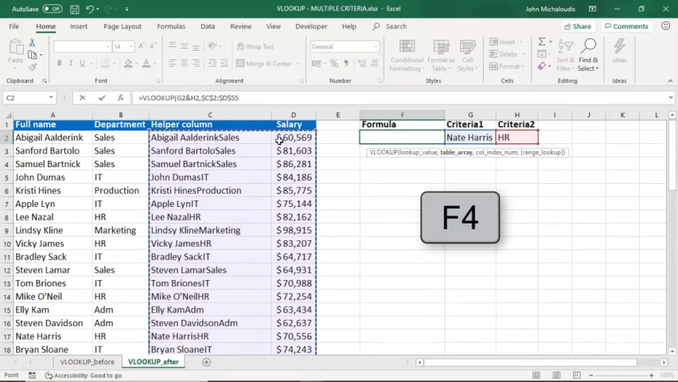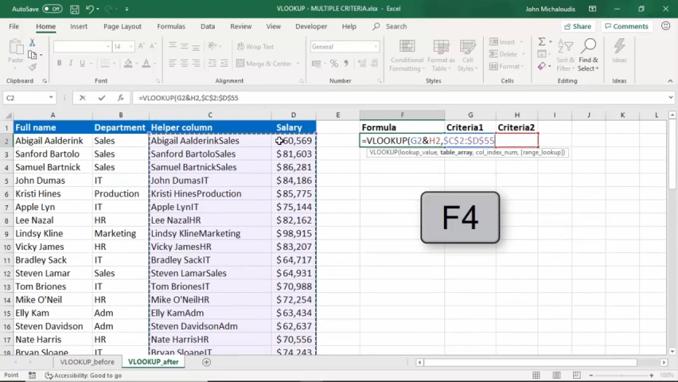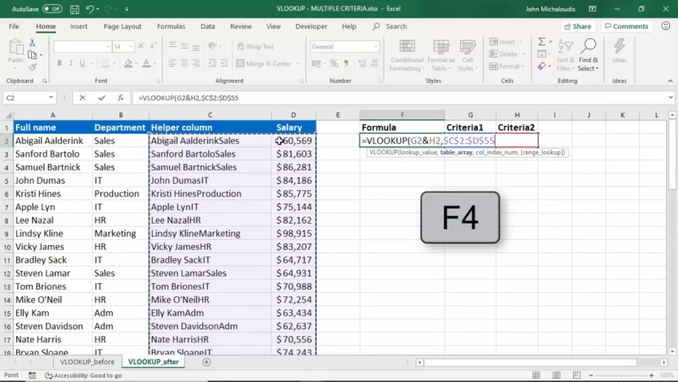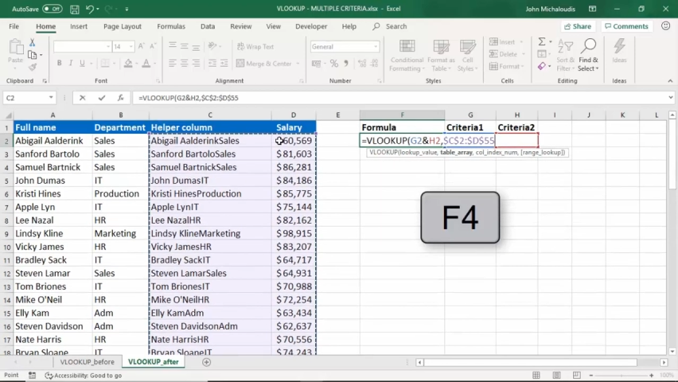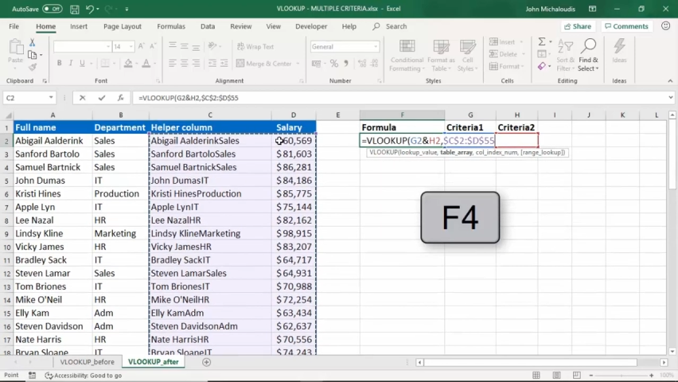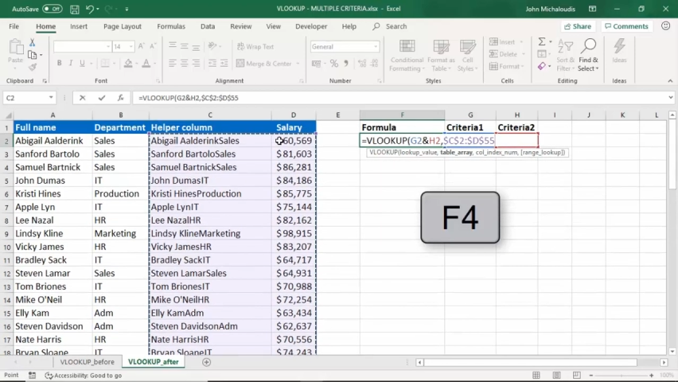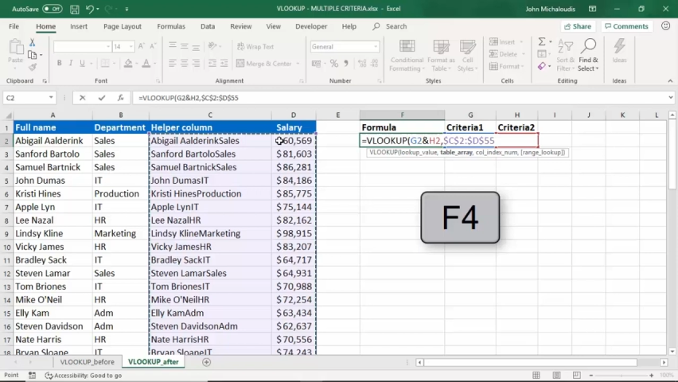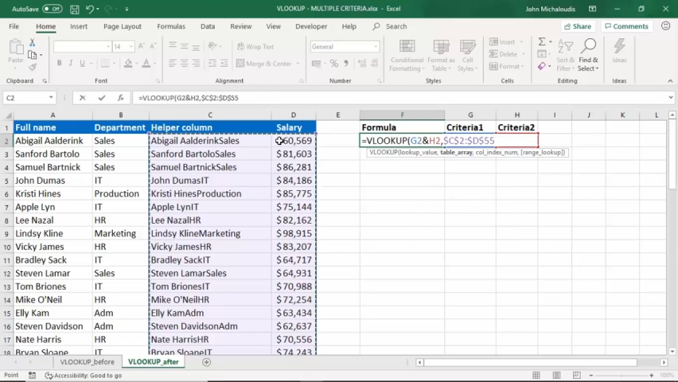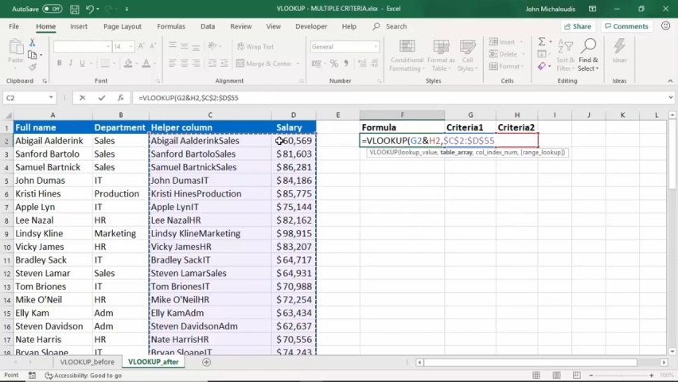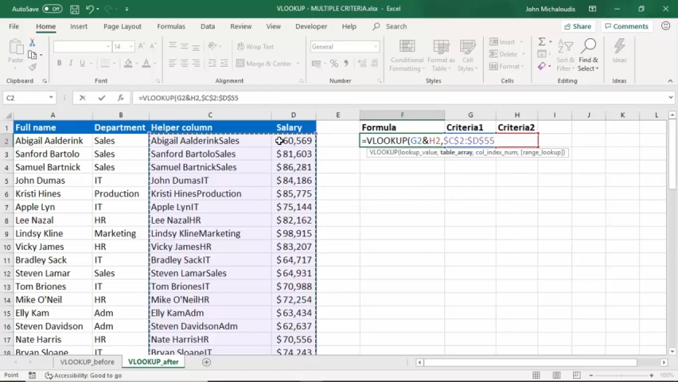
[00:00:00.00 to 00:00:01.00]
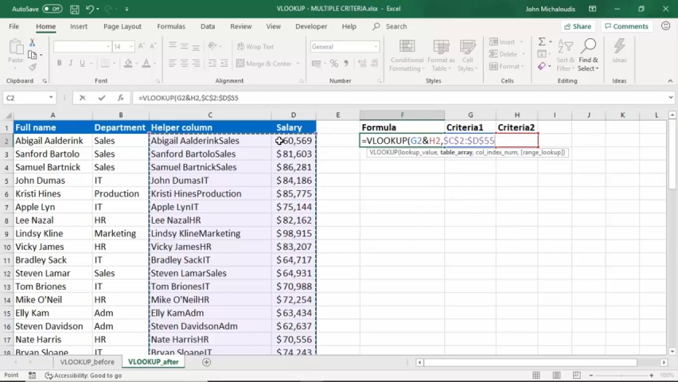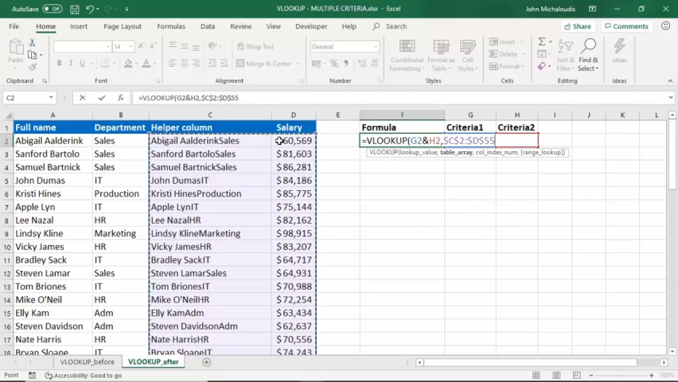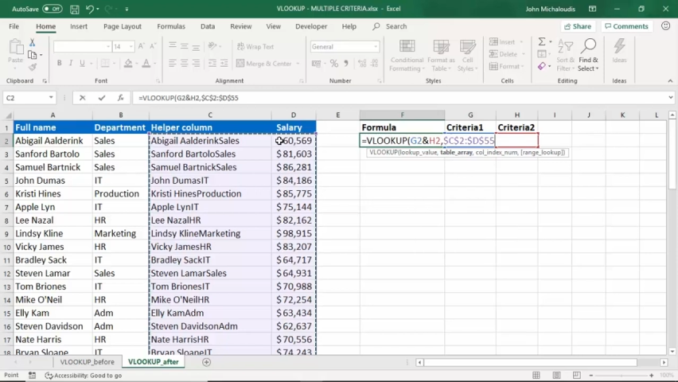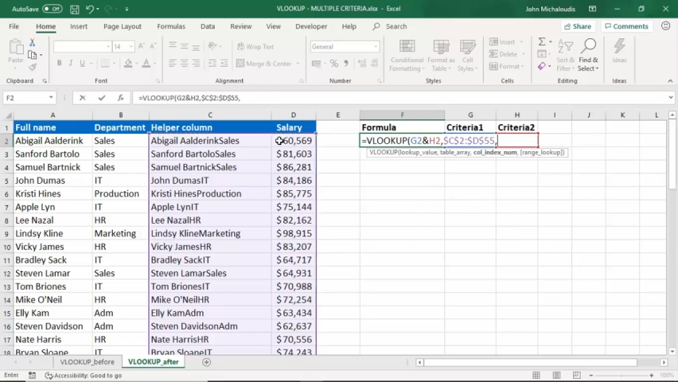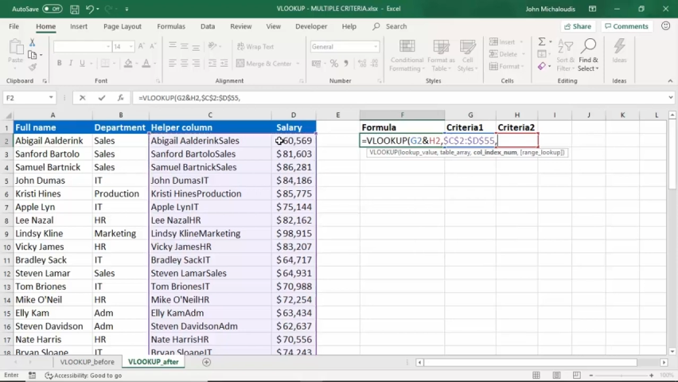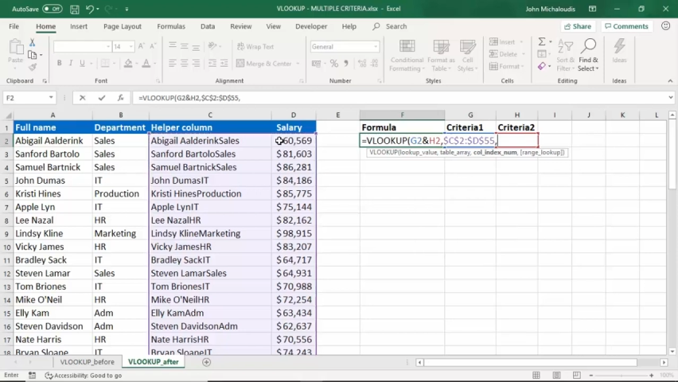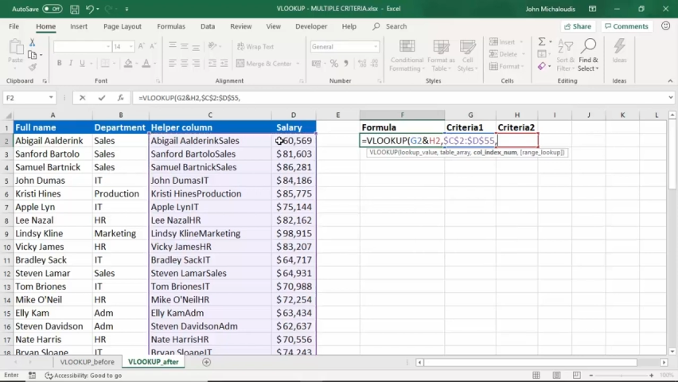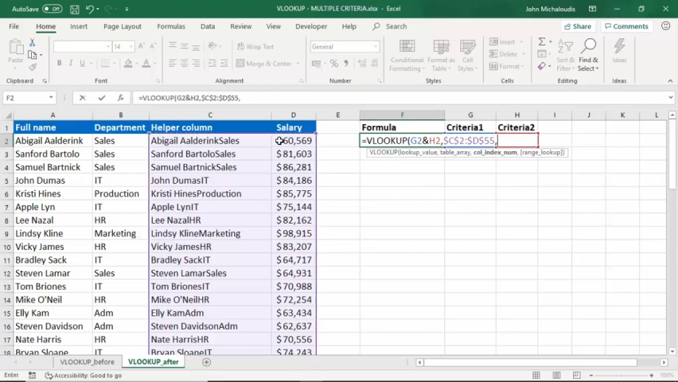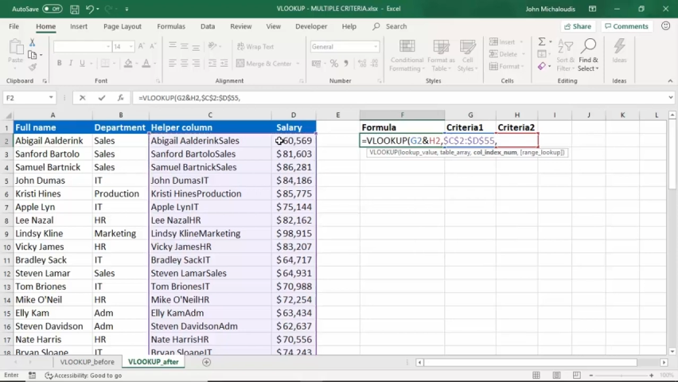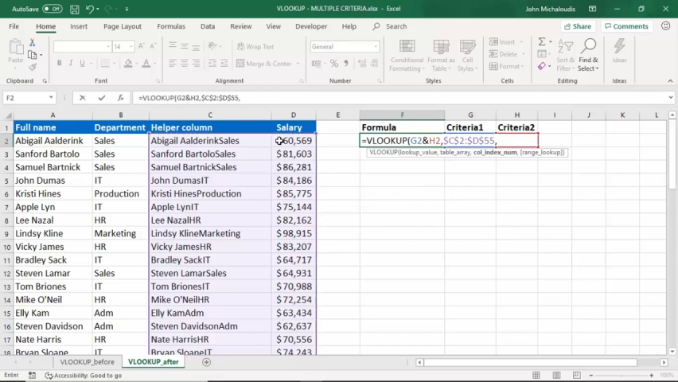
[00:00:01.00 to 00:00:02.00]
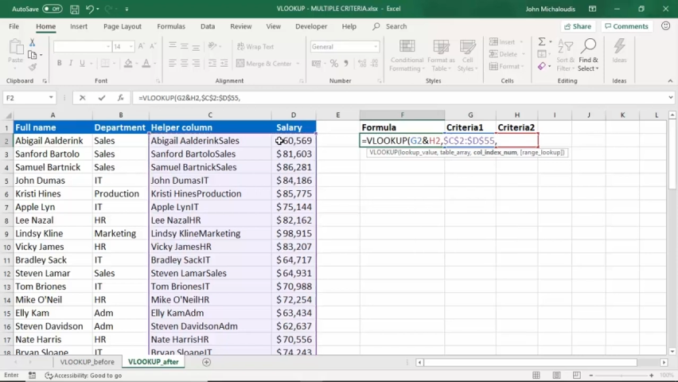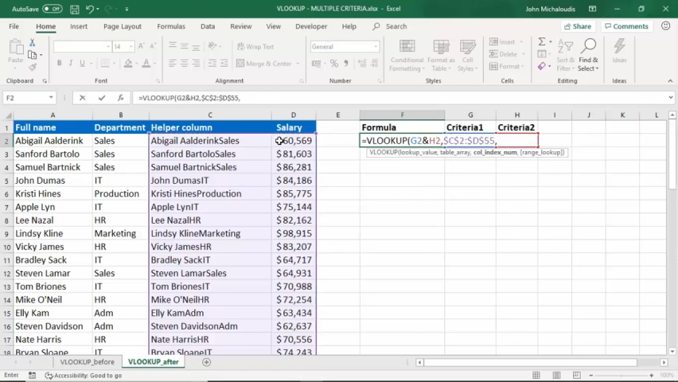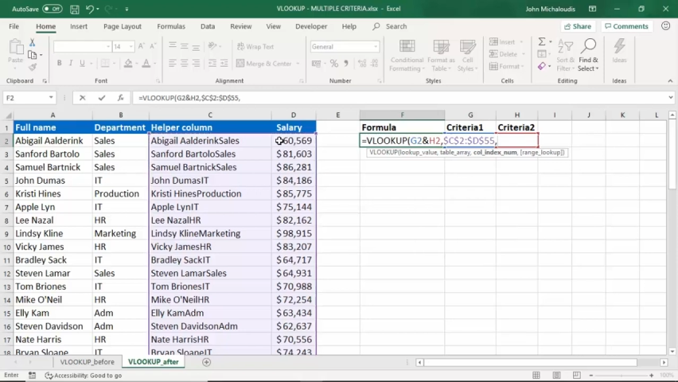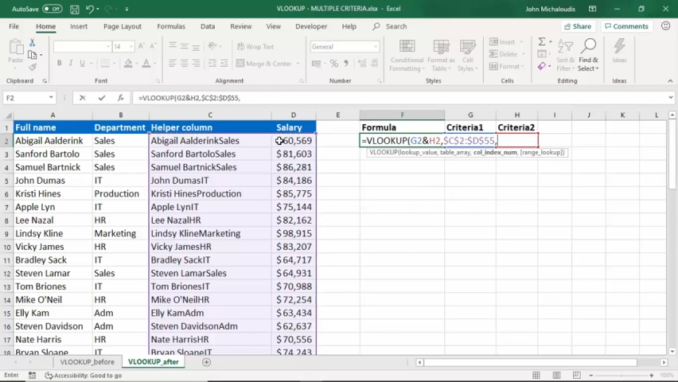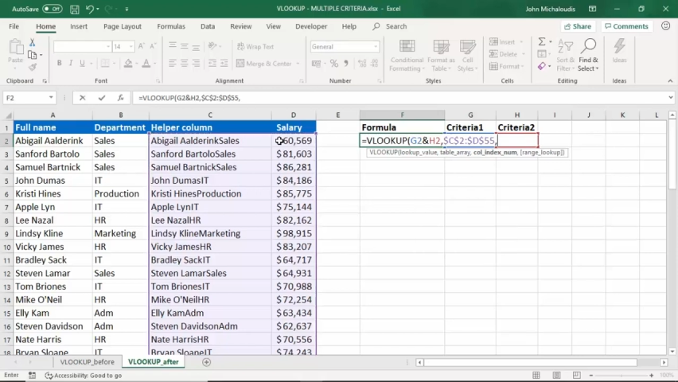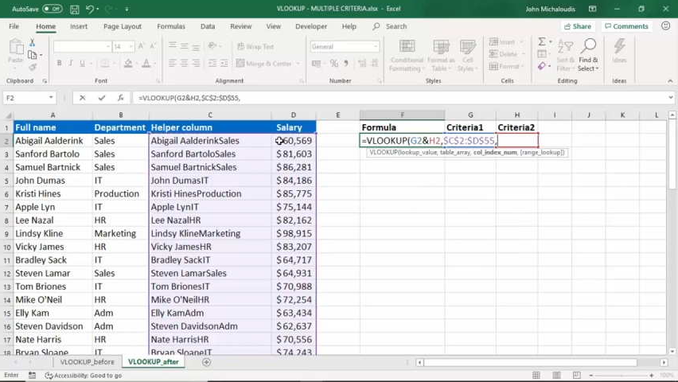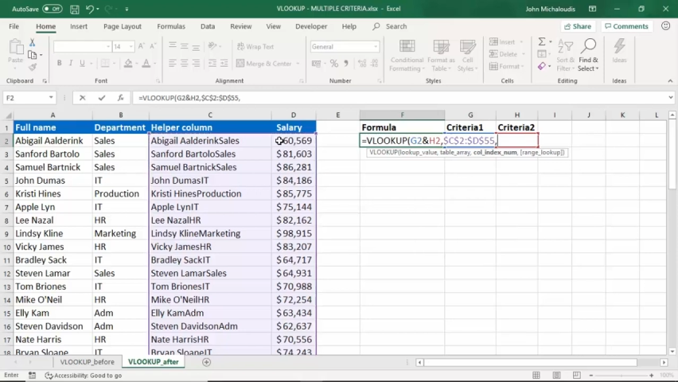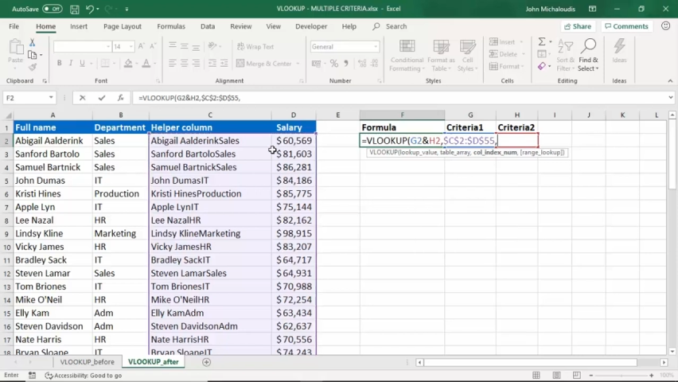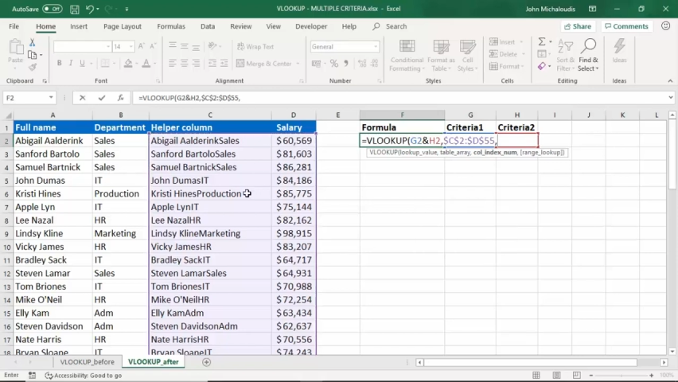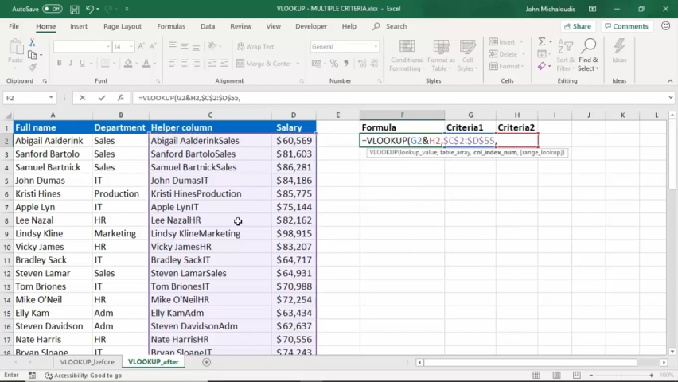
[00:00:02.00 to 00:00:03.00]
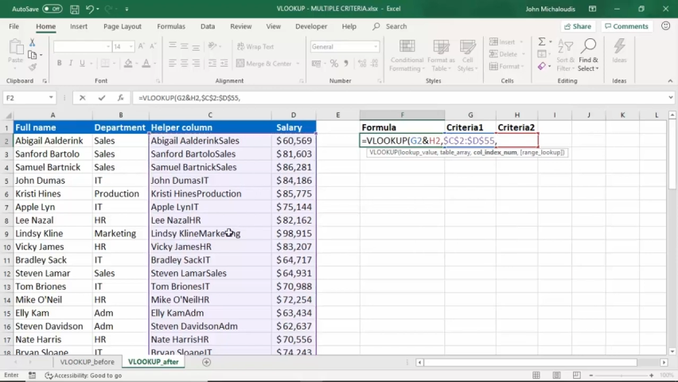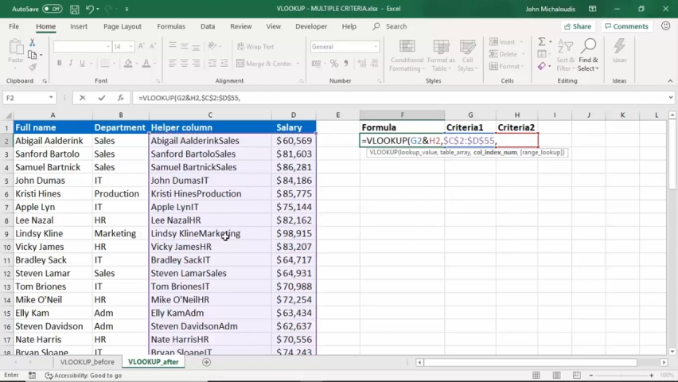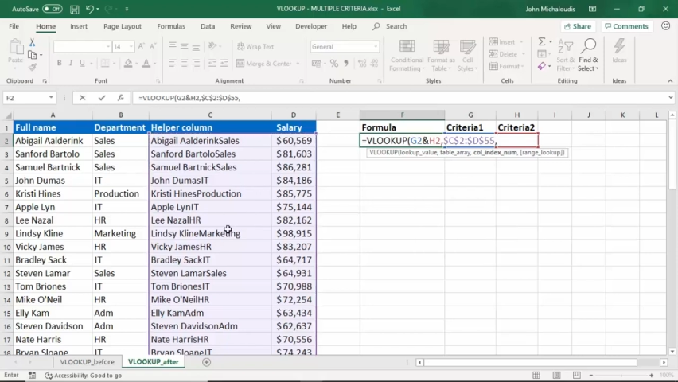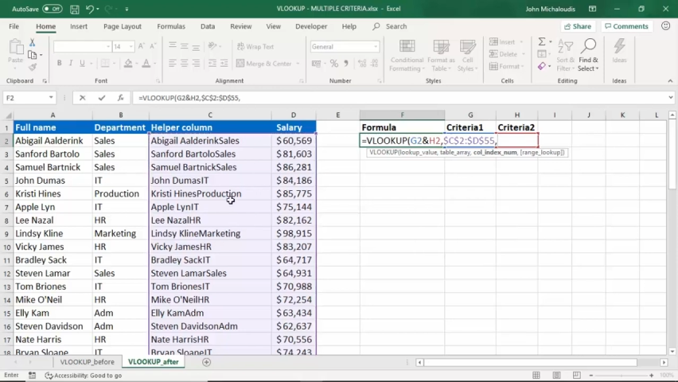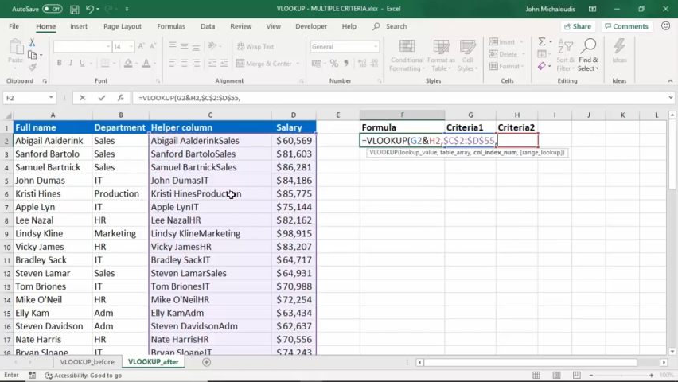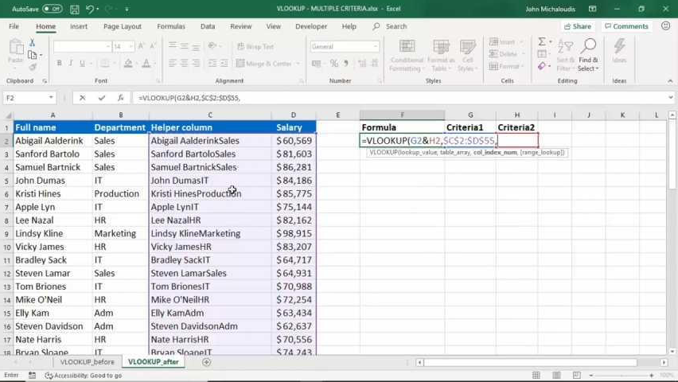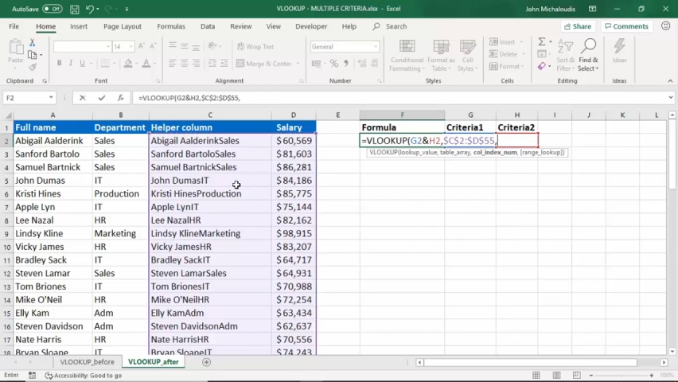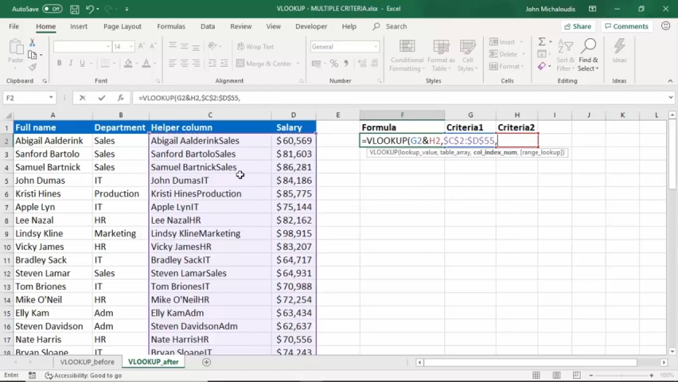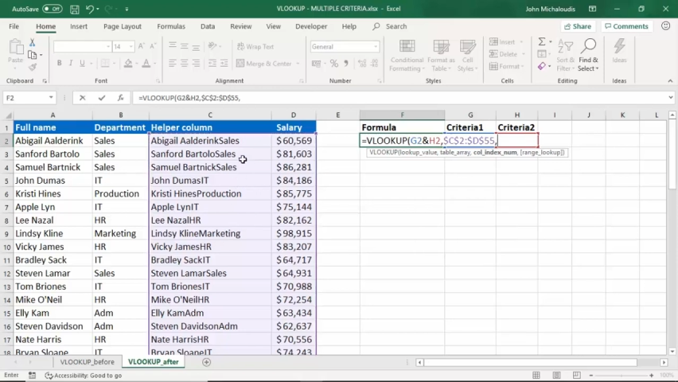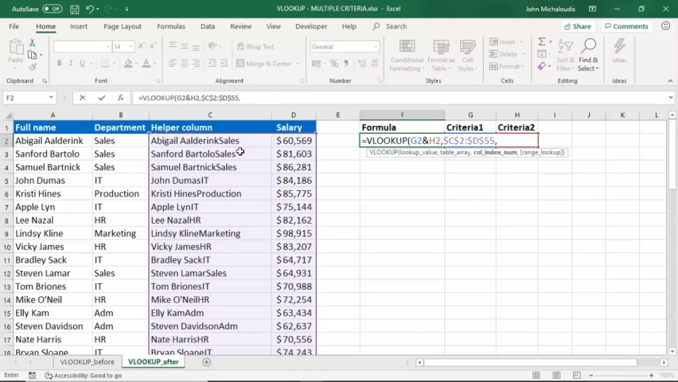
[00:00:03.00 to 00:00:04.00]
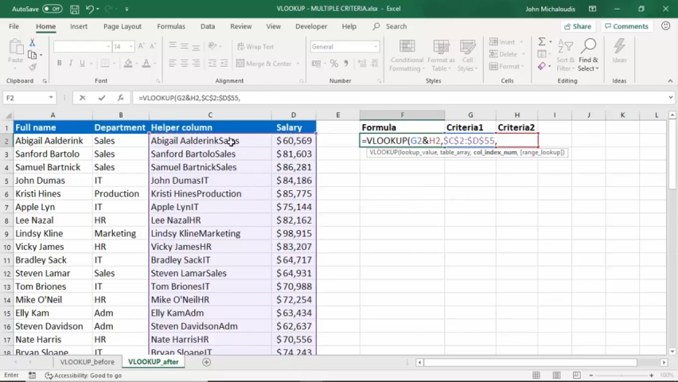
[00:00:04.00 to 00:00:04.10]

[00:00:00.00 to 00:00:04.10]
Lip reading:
(no speaker visible)